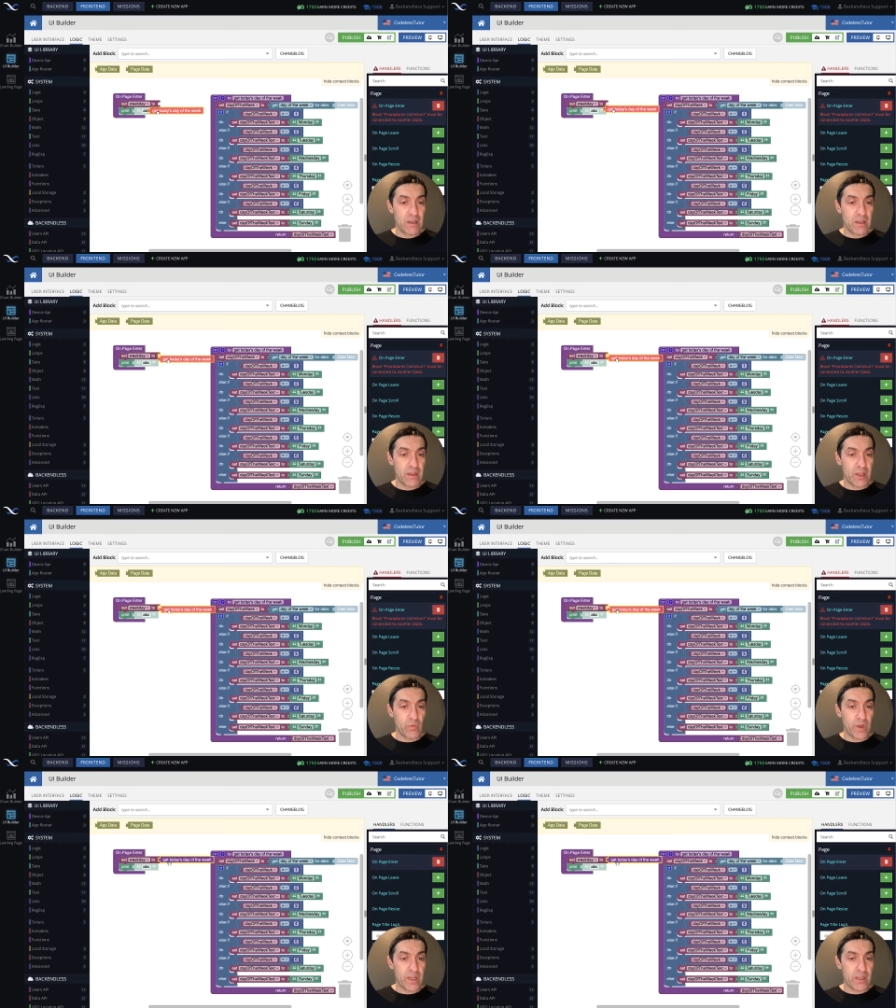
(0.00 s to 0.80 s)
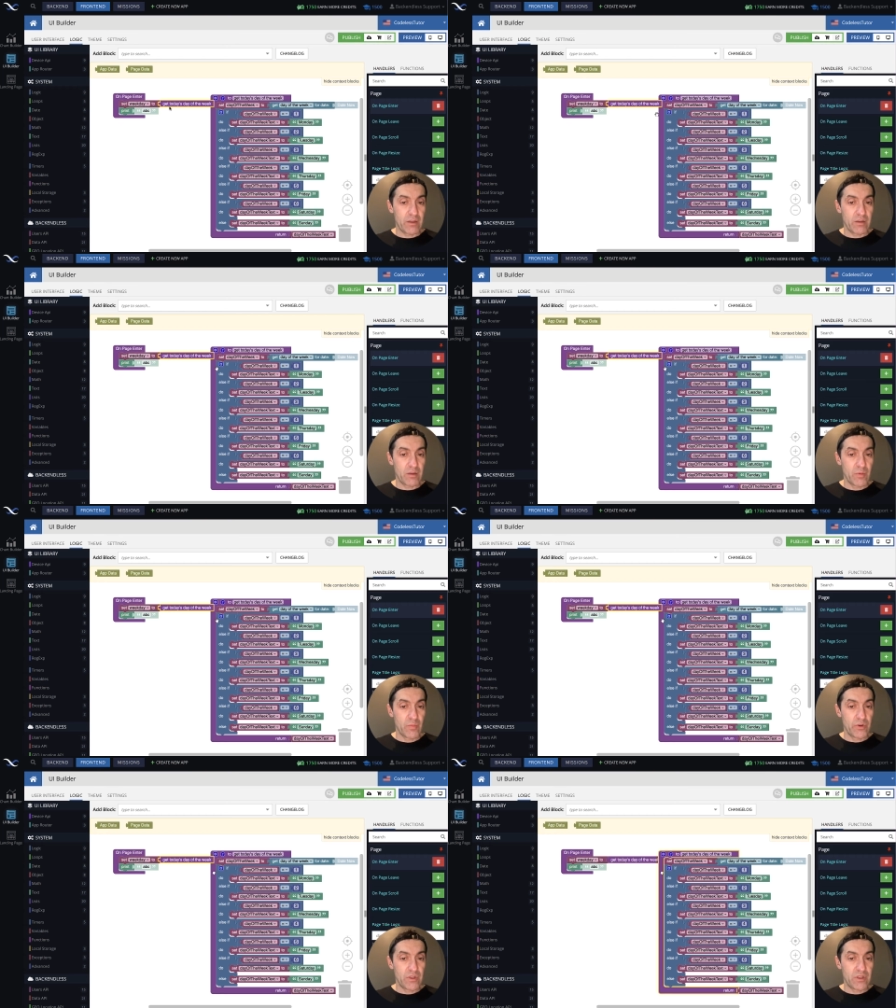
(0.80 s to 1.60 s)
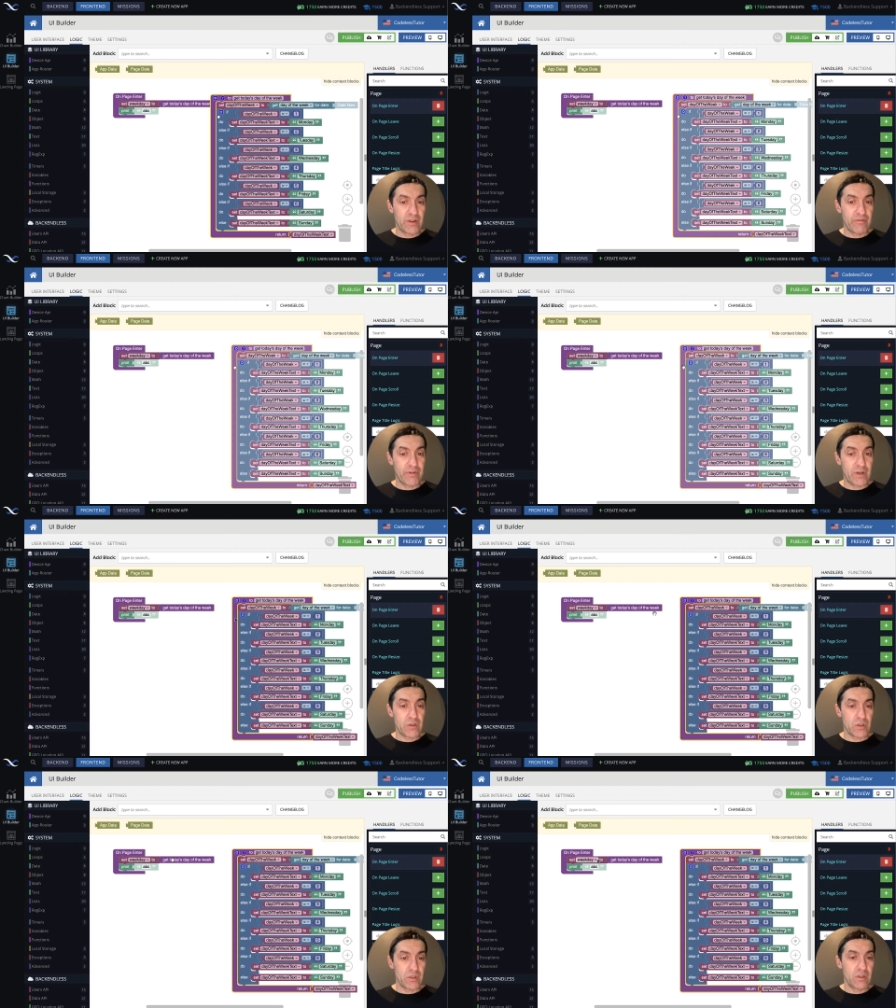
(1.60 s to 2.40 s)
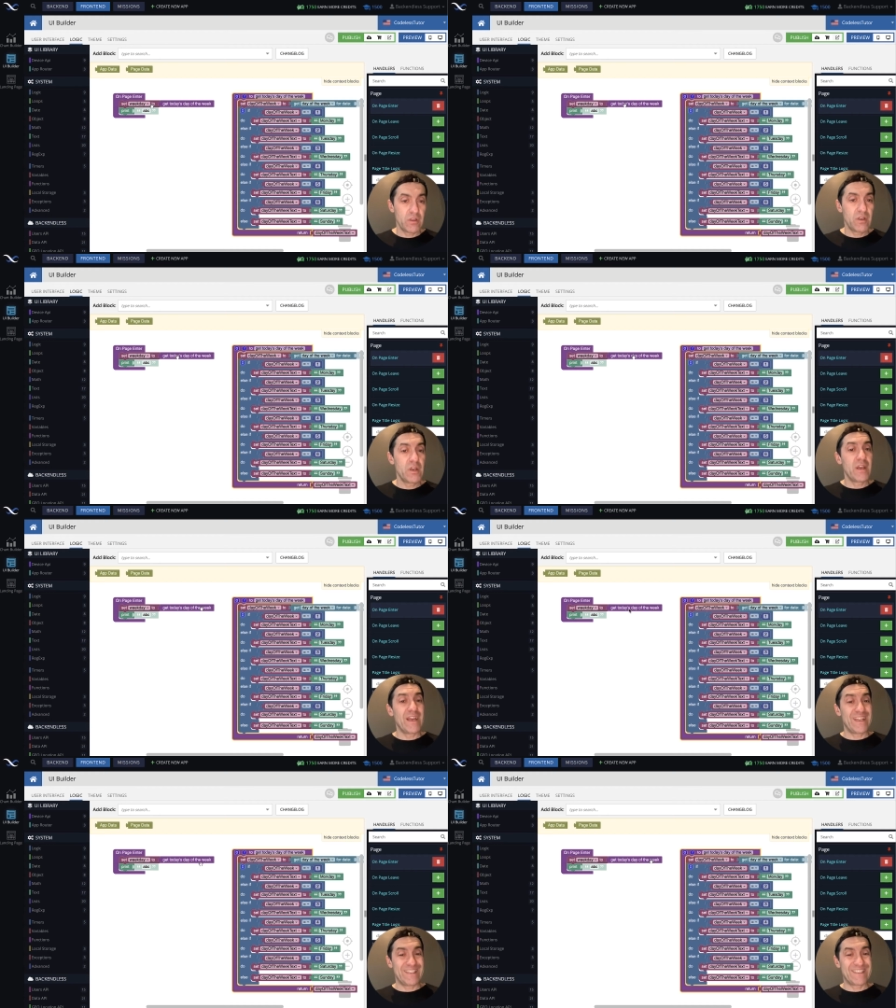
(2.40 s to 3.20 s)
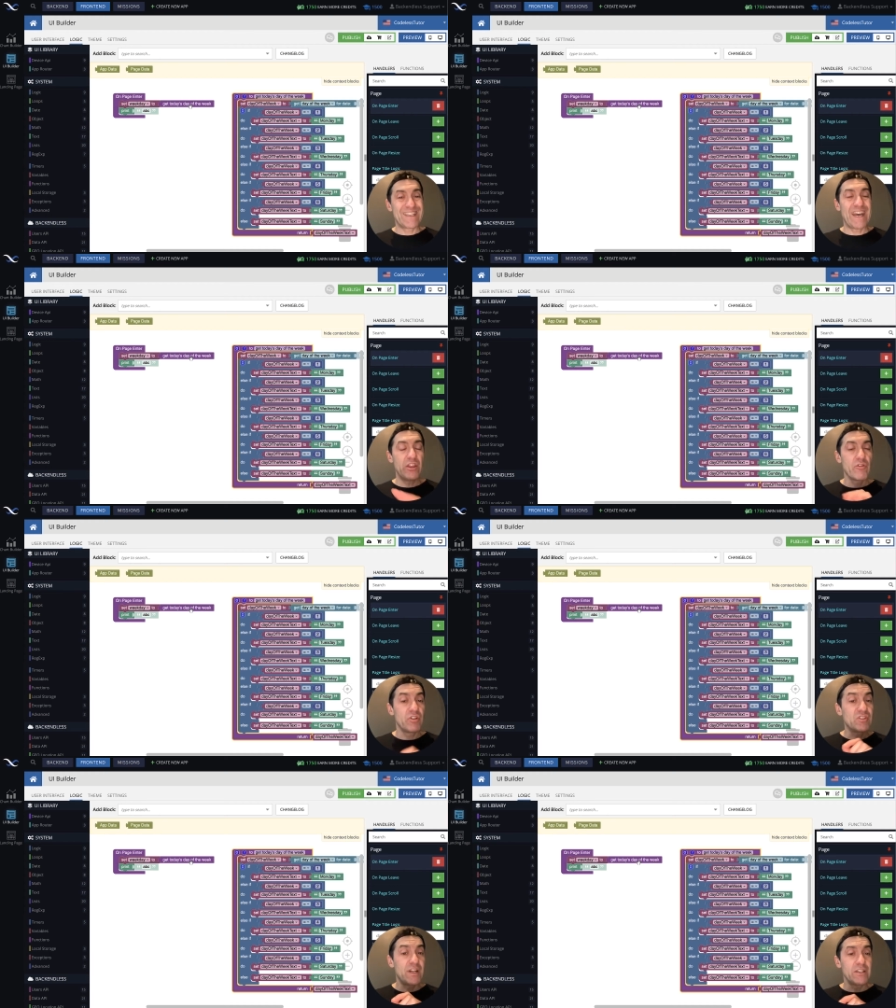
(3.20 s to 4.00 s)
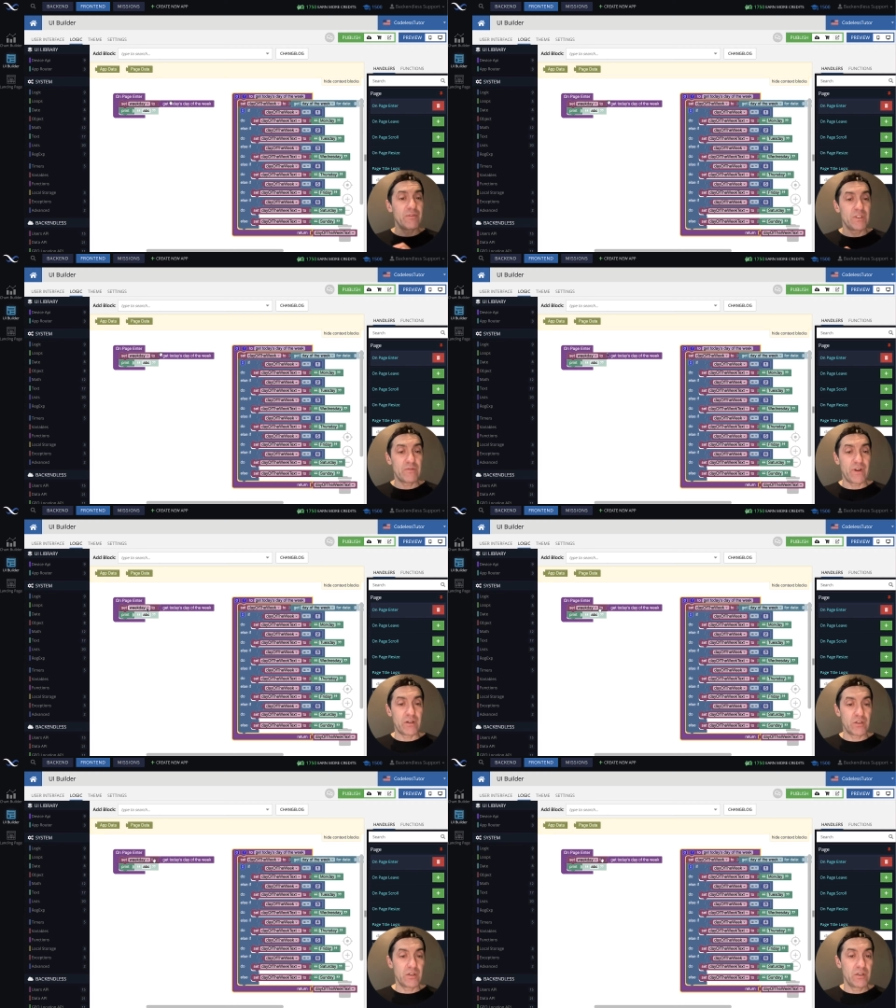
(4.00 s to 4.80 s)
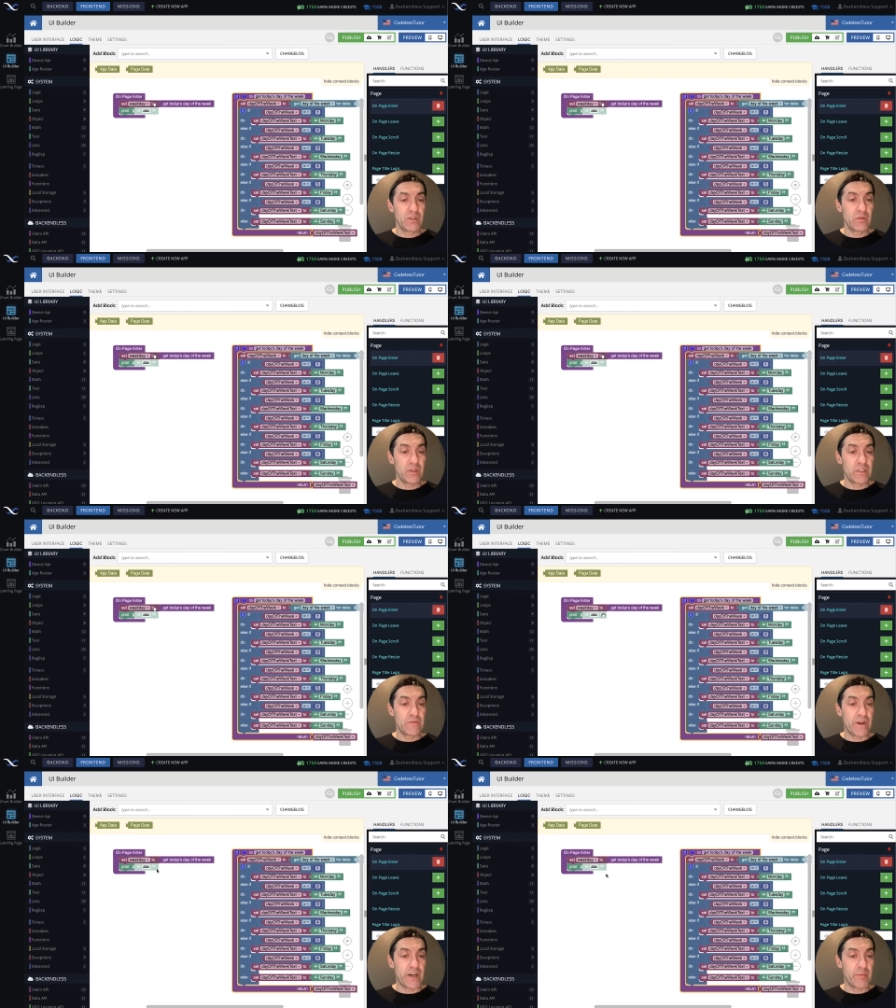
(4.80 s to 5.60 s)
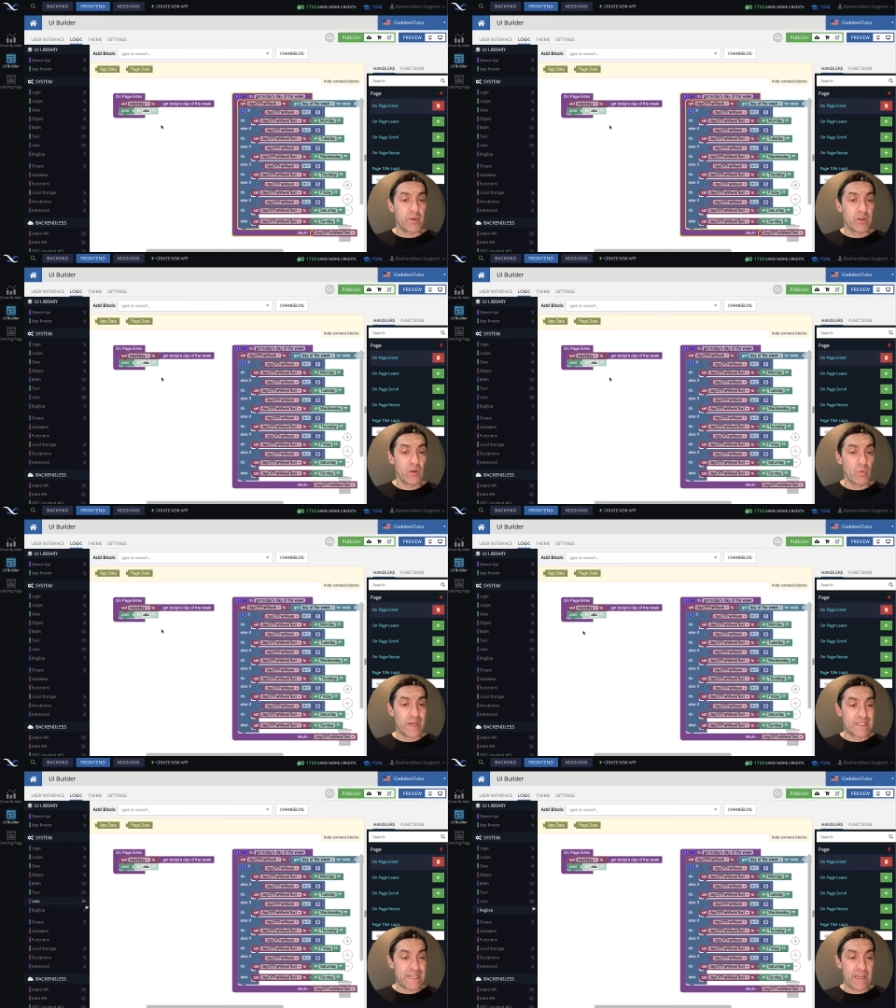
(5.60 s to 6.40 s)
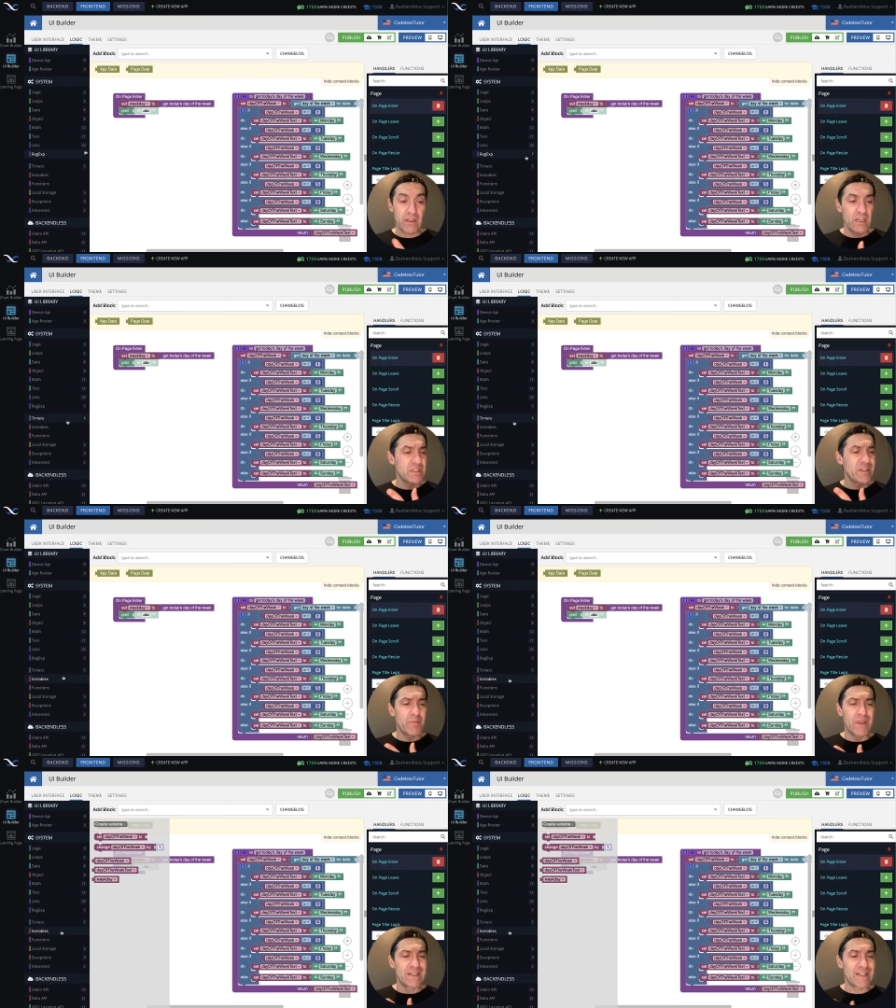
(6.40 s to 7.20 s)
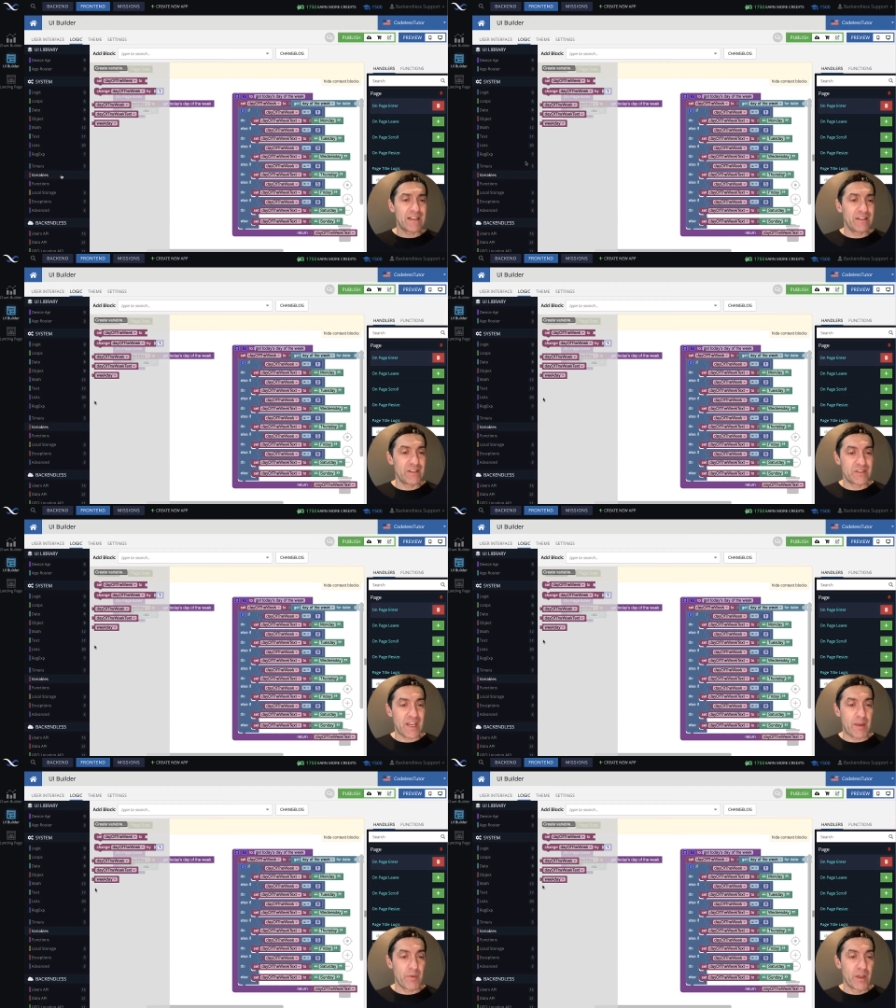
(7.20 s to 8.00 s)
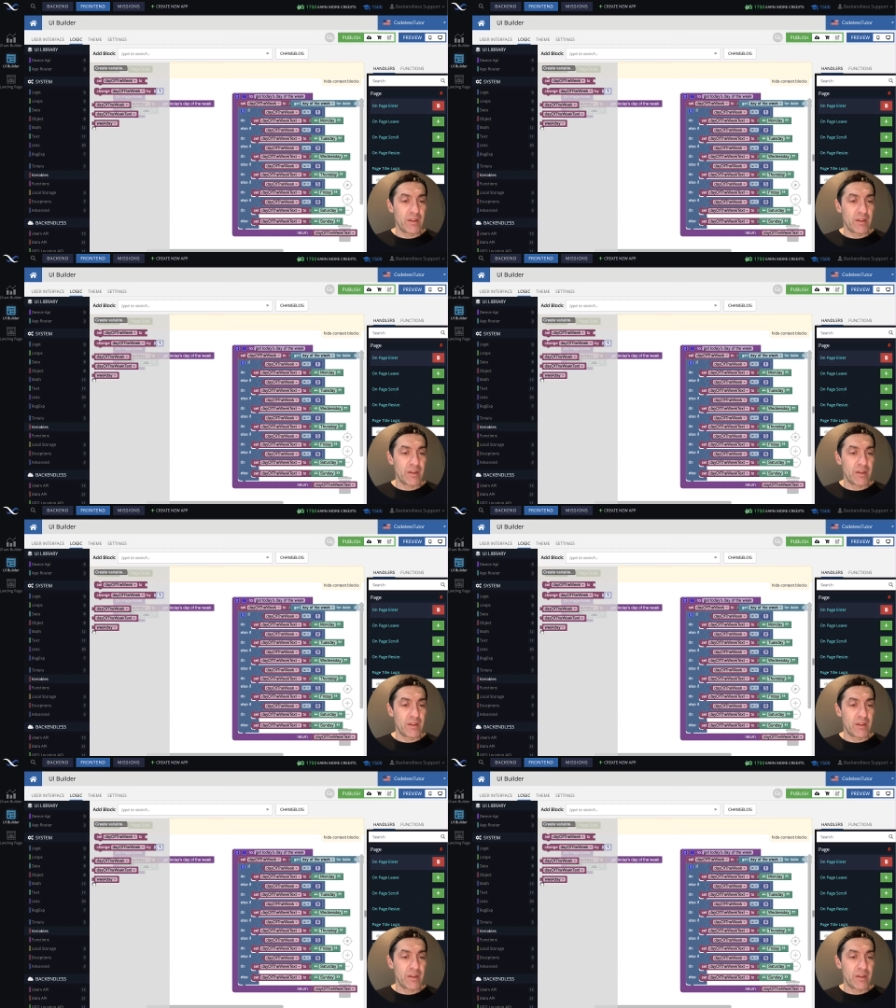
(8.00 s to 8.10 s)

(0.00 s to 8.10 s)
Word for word: then we can put the function and assign the result of this function to this variable weekday. It's going to be exactly the same.